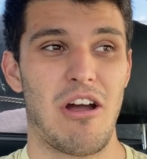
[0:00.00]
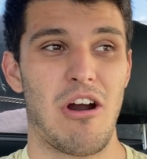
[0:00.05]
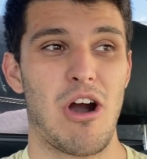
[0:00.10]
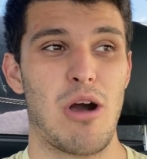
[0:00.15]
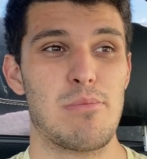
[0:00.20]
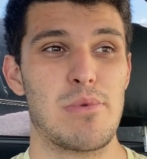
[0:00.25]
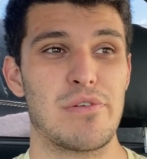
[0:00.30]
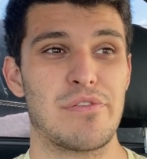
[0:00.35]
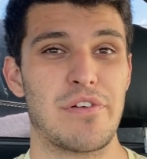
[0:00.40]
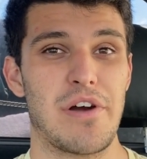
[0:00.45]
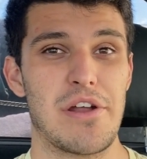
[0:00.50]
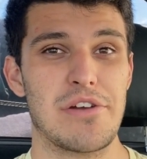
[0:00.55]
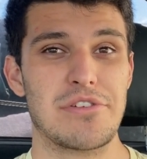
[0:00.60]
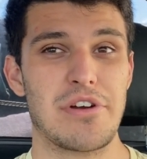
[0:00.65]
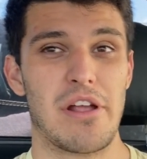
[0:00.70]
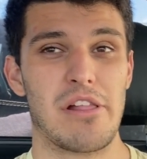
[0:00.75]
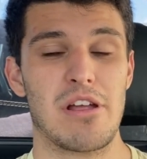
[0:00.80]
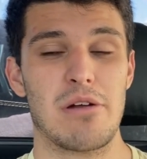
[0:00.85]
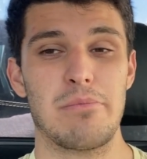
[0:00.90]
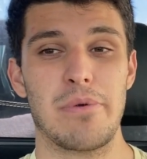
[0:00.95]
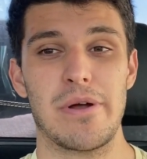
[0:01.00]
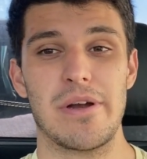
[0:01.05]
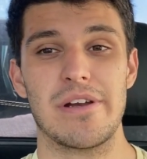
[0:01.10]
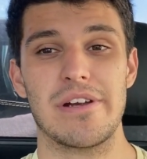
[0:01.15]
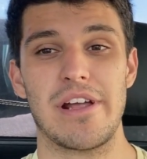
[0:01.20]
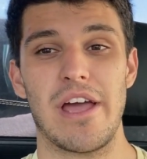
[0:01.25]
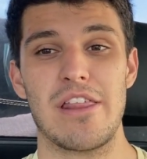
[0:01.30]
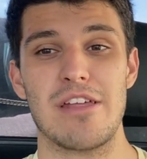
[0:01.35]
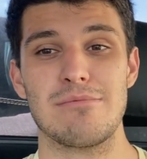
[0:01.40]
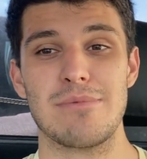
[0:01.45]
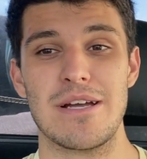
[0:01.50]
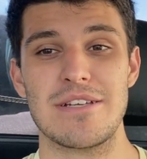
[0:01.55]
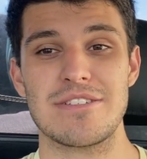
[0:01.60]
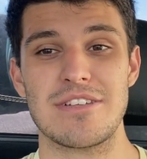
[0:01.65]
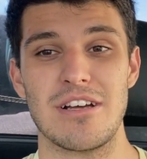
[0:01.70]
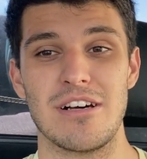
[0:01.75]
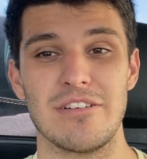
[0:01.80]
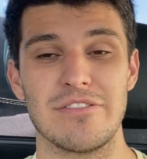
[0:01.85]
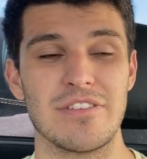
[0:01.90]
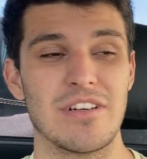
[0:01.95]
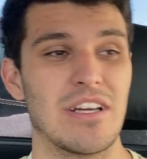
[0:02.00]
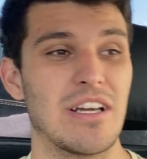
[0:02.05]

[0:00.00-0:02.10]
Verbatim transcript: Harbor Freight trailer, putting together myself.